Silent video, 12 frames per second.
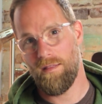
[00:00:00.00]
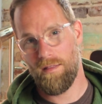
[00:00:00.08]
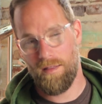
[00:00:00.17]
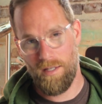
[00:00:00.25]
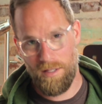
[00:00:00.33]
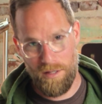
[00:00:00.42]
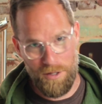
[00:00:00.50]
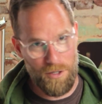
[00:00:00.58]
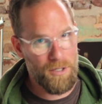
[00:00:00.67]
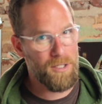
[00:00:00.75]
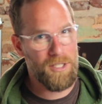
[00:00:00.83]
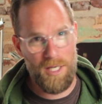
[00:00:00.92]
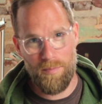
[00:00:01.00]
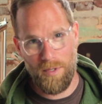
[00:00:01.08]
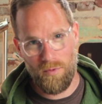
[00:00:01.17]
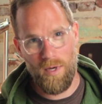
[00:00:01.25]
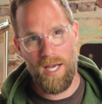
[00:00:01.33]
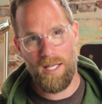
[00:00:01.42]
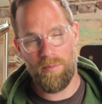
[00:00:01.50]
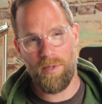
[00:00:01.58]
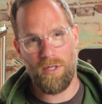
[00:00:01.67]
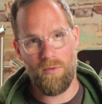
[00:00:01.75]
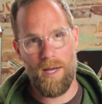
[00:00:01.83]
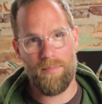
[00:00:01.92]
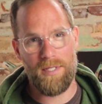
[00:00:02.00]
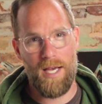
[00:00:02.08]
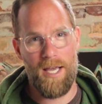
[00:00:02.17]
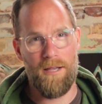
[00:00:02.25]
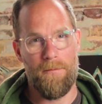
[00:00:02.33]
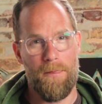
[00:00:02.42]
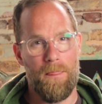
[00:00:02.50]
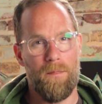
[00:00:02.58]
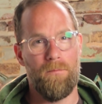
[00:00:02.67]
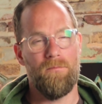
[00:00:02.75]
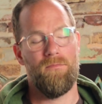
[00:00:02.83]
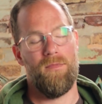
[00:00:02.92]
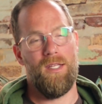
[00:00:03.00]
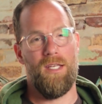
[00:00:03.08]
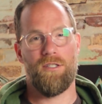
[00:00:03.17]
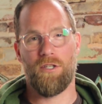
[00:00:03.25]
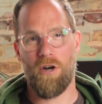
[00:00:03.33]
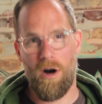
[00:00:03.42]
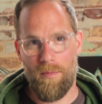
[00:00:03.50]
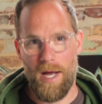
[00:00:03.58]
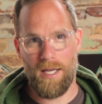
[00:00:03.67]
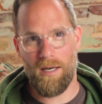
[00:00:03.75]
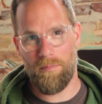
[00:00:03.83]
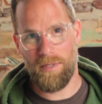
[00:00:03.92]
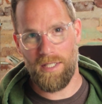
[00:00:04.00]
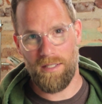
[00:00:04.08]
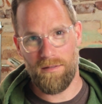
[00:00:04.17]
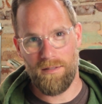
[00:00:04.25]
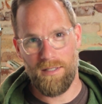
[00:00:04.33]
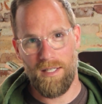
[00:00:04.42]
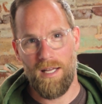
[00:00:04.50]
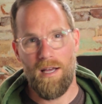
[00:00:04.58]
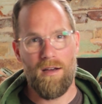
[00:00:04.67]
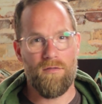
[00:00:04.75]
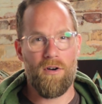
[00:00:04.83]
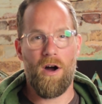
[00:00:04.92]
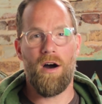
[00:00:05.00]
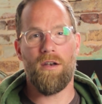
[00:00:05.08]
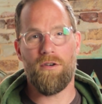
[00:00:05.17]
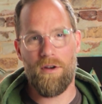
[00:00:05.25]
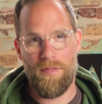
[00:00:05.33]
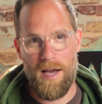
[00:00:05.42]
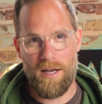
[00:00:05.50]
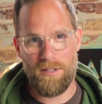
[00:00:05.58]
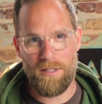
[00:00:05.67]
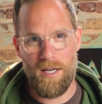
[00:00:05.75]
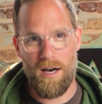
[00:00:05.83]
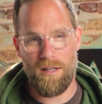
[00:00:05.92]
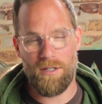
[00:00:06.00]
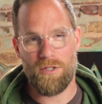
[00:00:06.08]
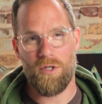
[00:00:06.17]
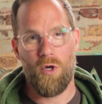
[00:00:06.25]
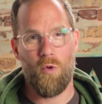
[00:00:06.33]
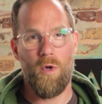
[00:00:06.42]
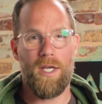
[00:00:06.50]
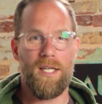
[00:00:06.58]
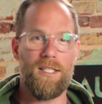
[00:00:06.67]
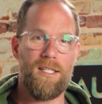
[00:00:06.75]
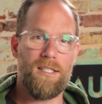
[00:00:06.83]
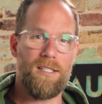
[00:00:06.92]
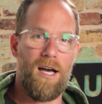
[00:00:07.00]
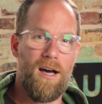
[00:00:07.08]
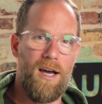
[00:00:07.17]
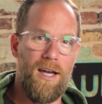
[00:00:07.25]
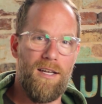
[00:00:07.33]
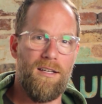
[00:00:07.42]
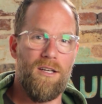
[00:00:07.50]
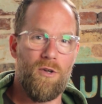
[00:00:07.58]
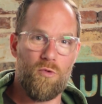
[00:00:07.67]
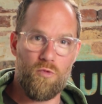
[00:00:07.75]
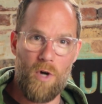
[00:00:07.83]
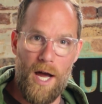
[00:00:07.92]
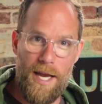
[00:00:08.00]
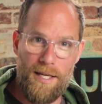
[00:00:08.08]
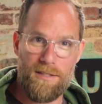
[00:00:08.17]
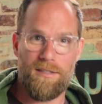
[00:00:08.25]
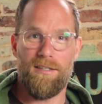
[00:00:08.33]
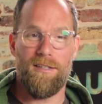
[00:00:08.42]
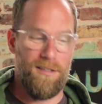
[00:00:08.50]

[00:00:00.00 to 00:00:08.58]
The third cheapest way to build a website is to call my company. For under $1,000, we can design, write,